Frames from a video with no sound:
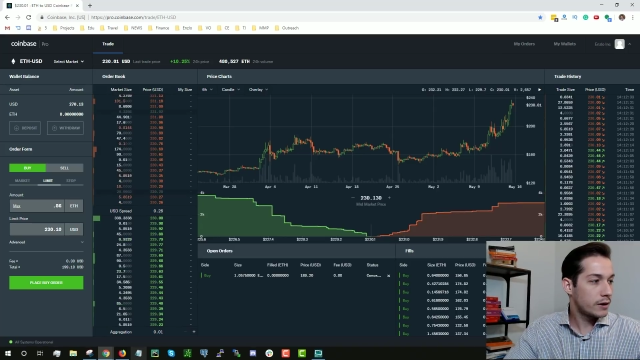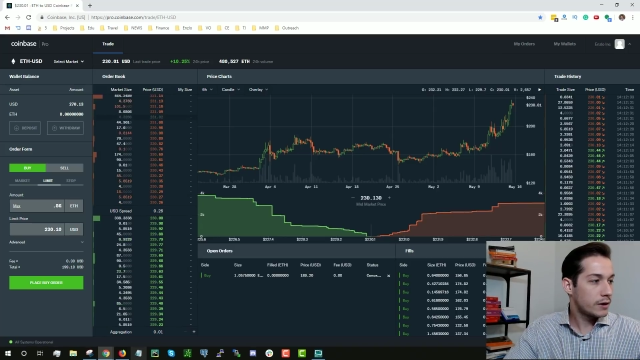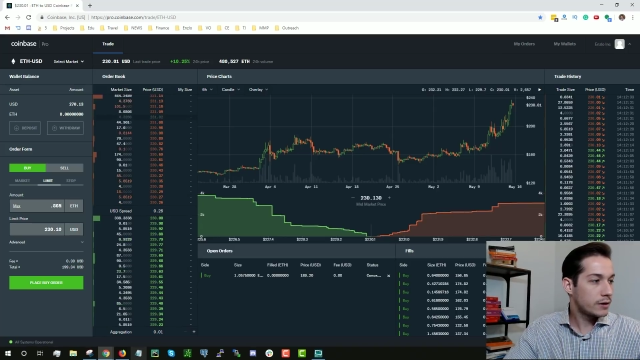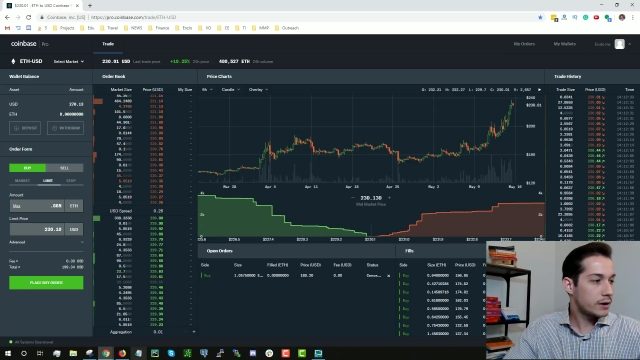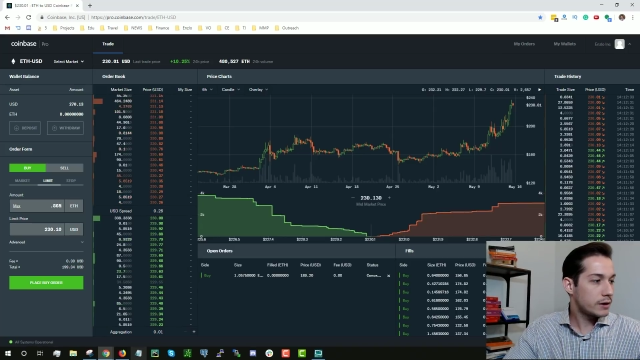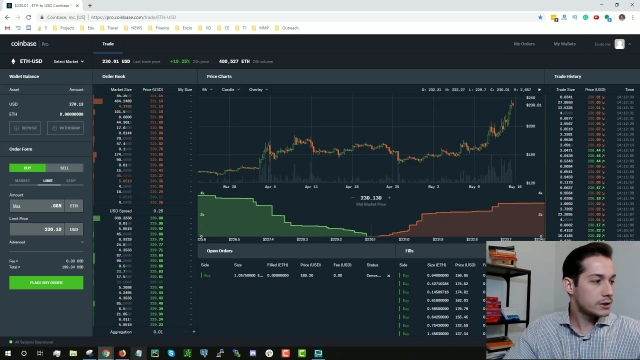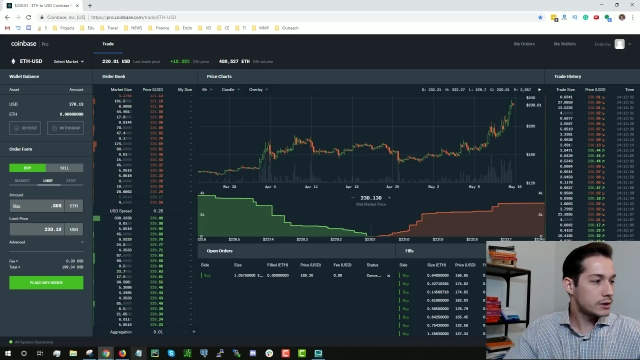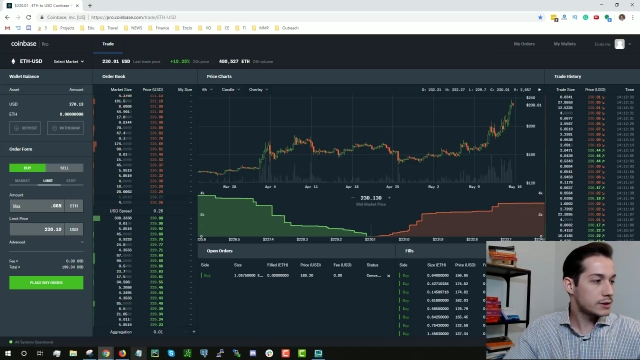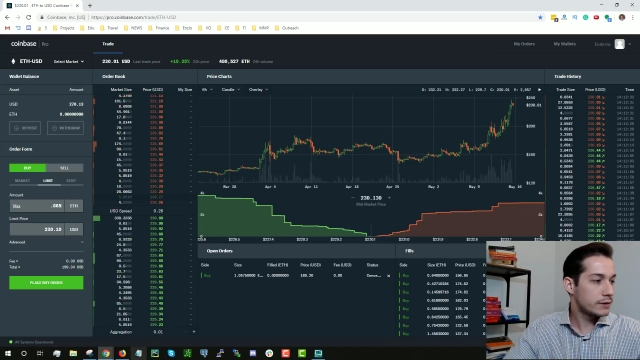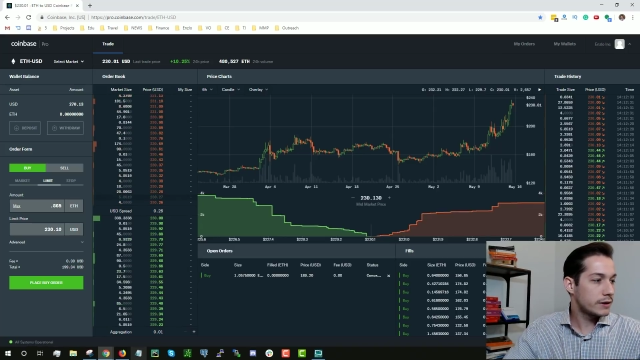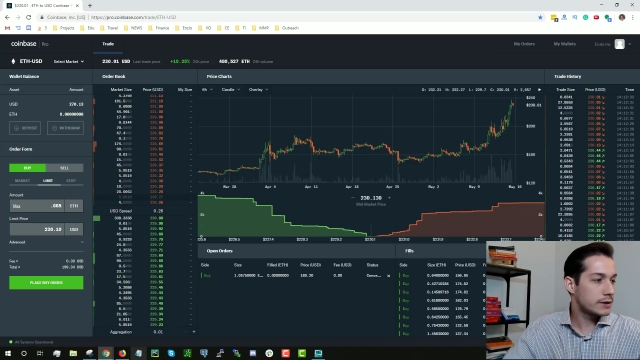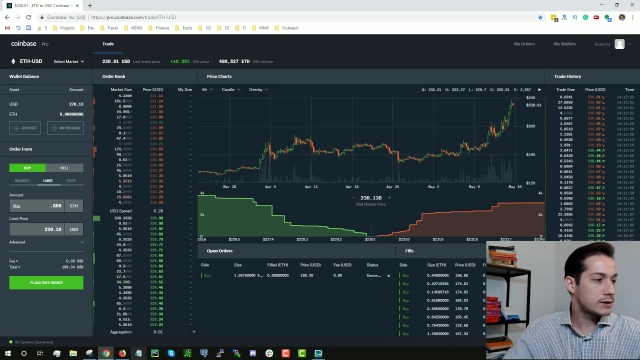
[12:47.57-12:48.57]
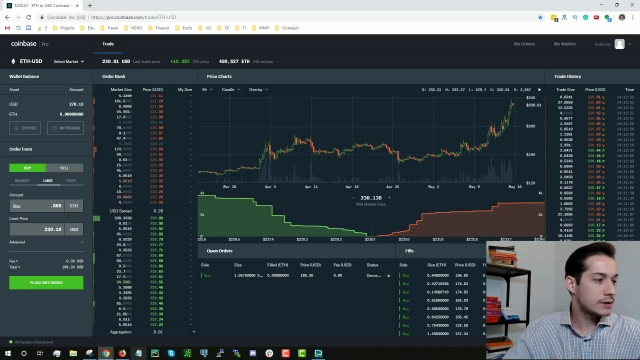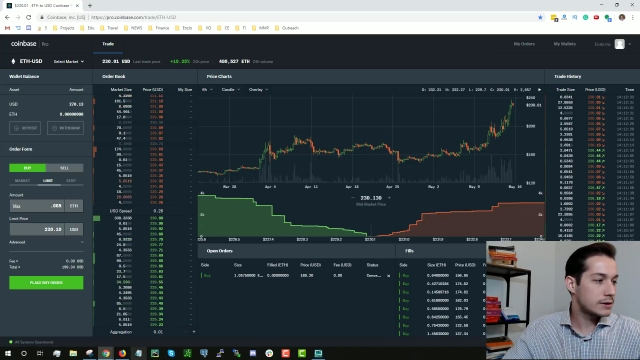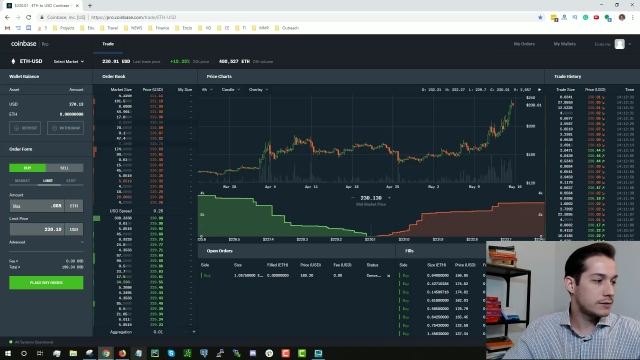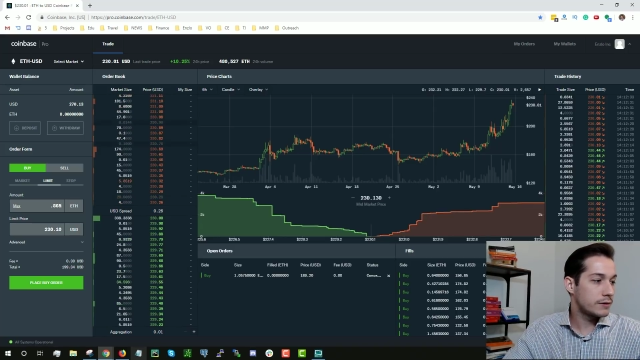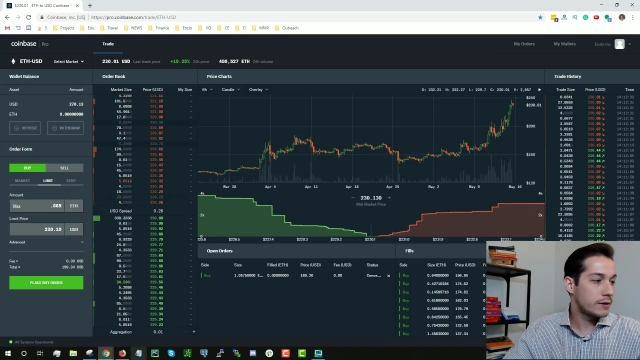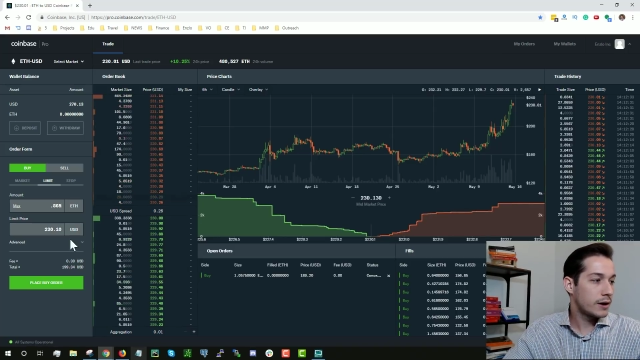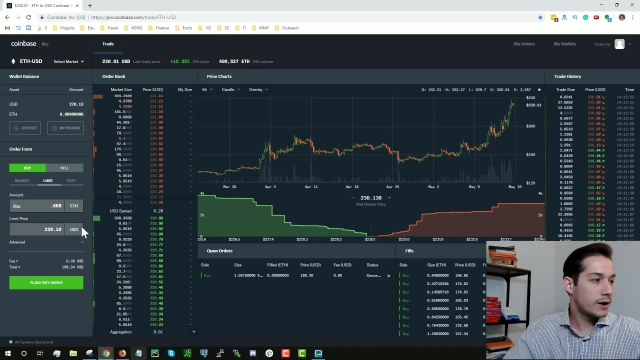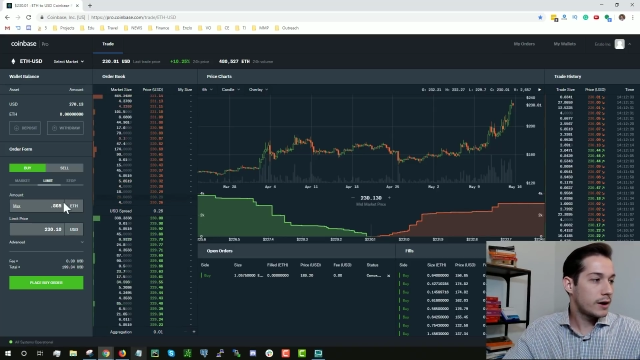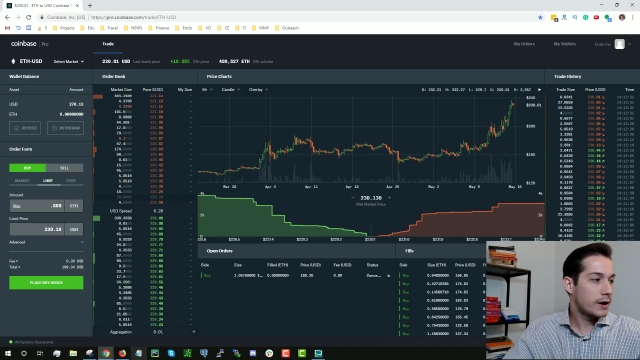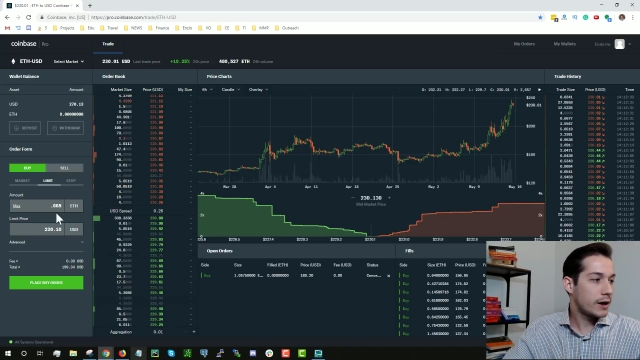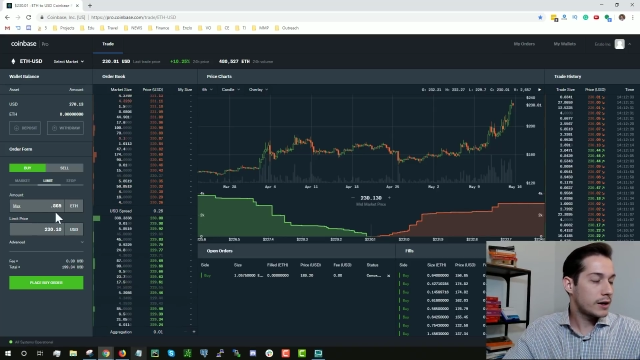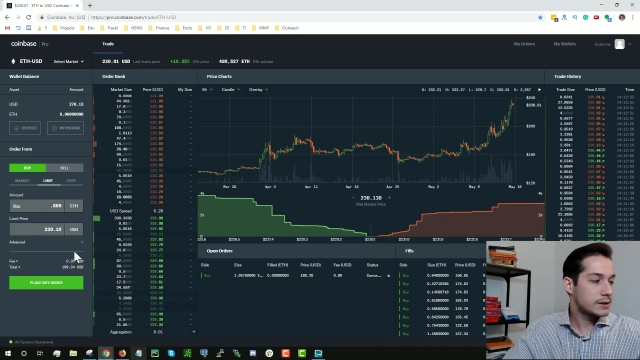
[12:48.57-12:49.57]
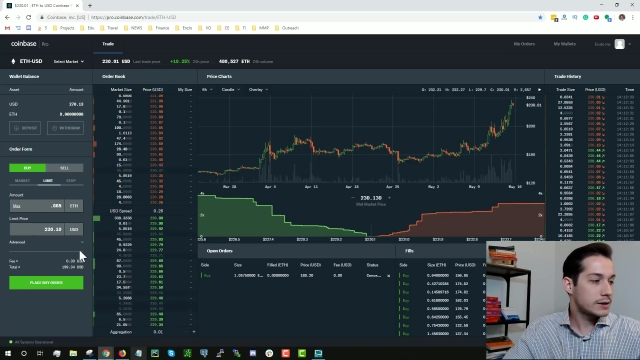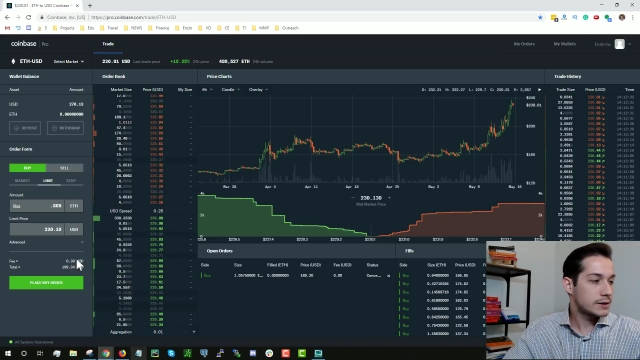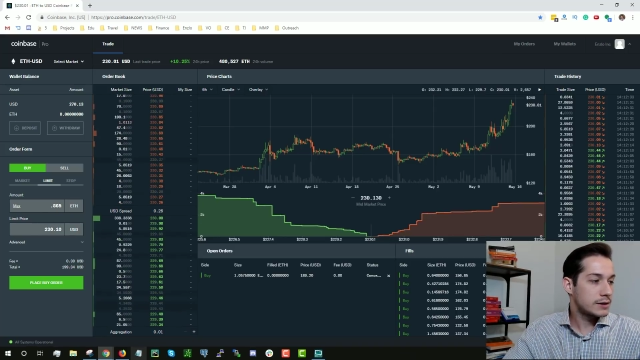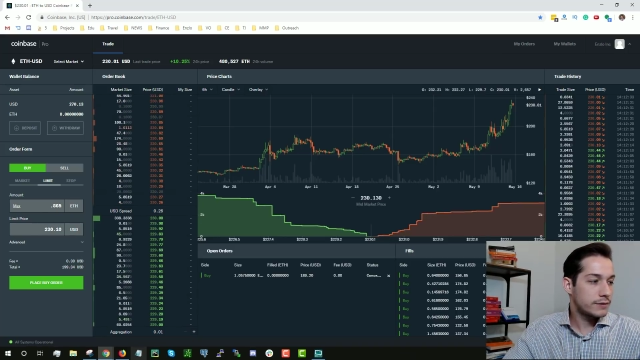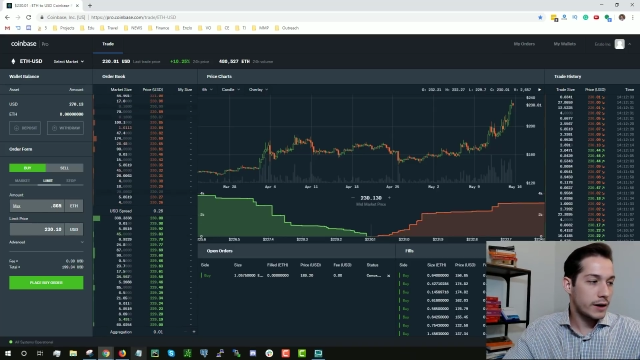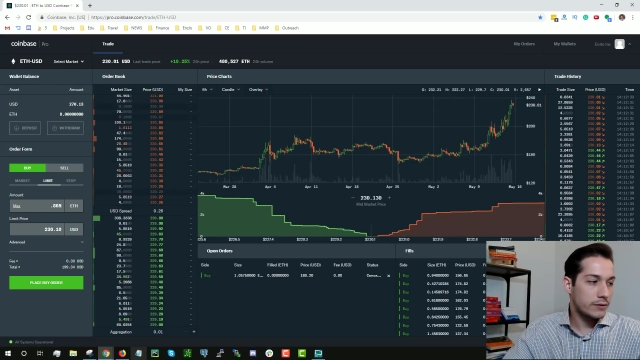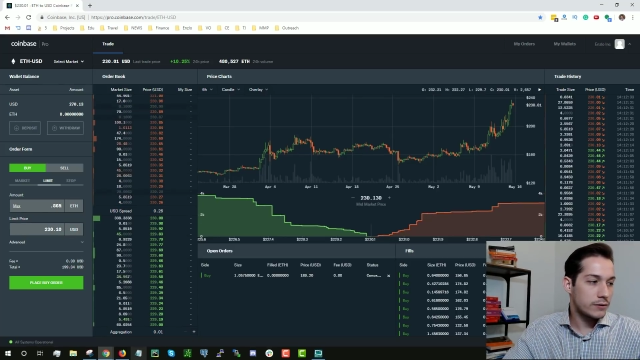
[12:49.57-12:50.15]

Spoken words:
Now let's just leave it at 65.